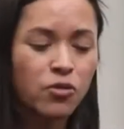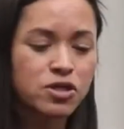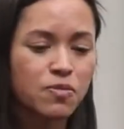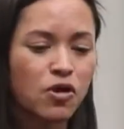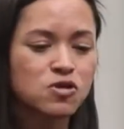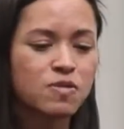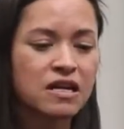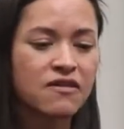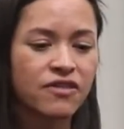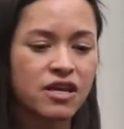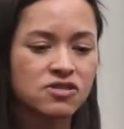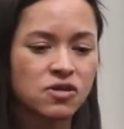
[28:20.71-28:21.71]
was
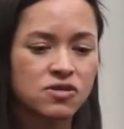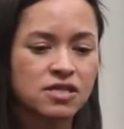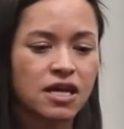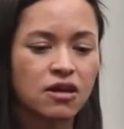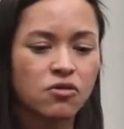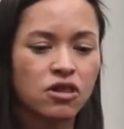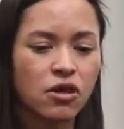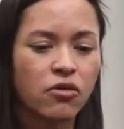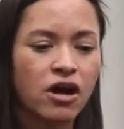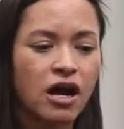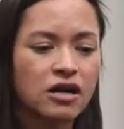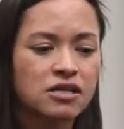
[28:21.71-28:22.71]
prospectively associated with
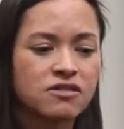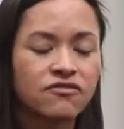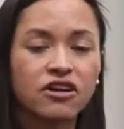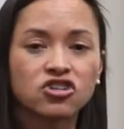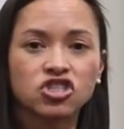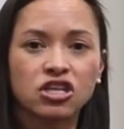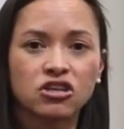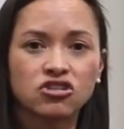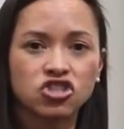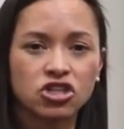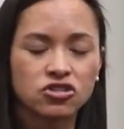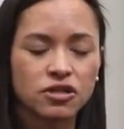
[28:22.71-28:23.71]
lower cognitive function in their
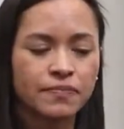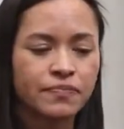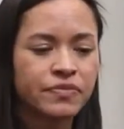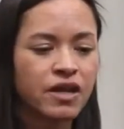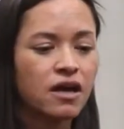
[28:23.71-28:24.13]
children.